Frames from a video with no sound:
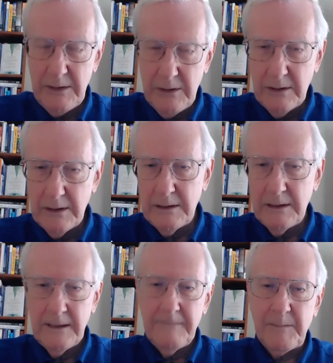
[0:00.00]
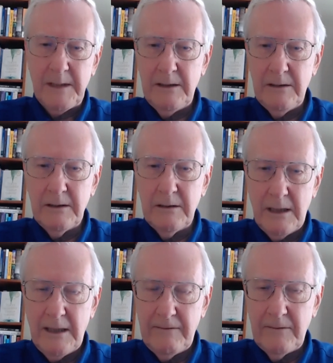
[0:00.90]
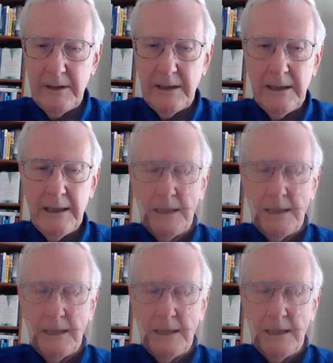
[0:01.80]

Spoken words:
your offering?